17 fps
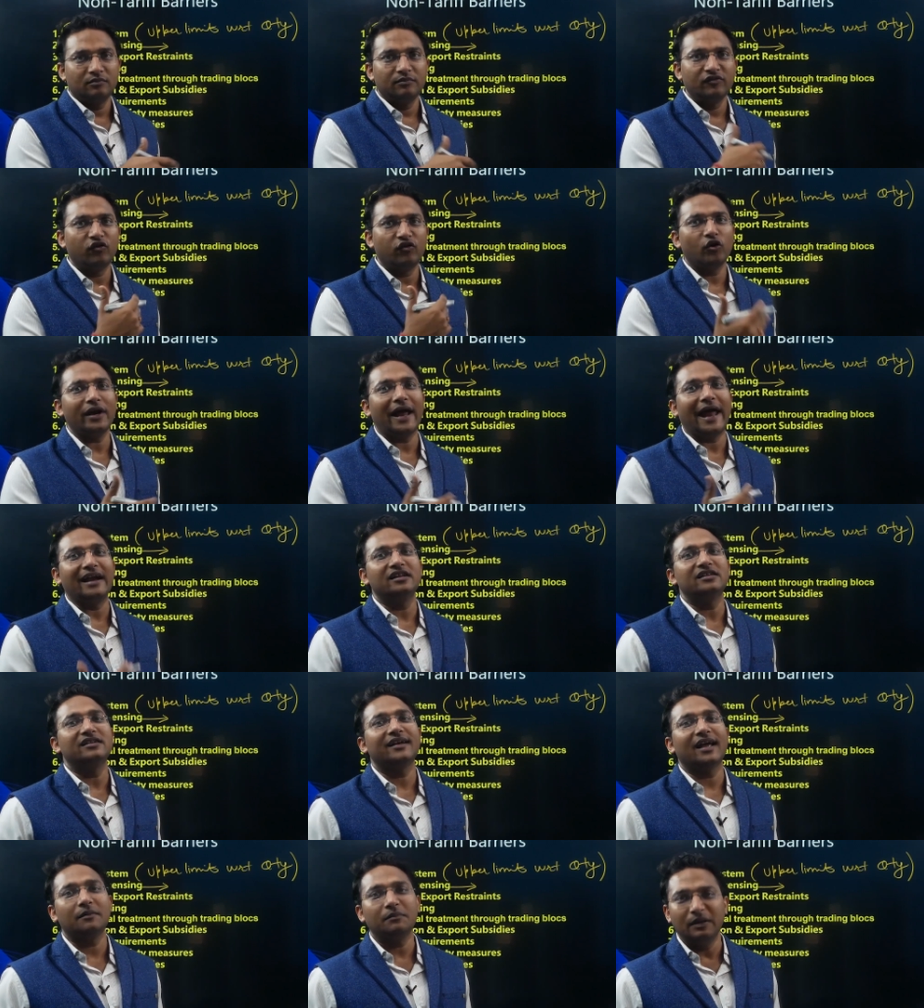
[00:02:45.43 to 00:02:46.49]
before
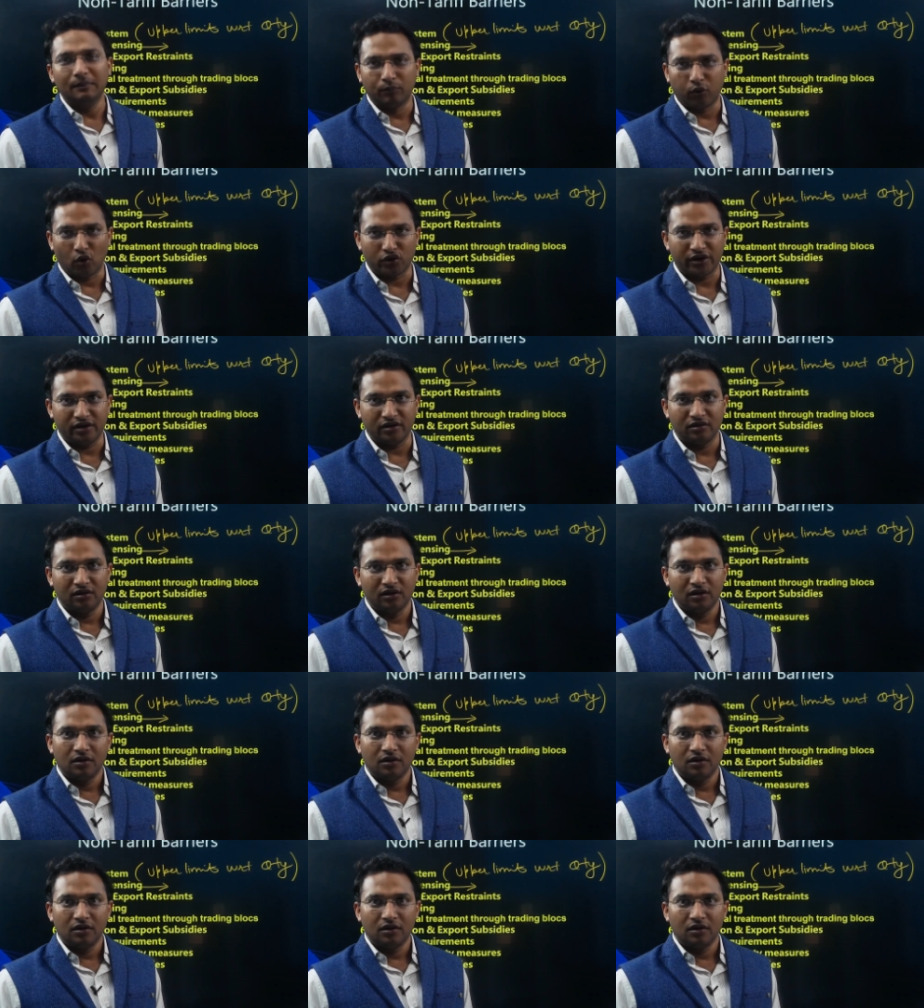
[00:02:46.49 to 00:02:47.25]
anything can be imported.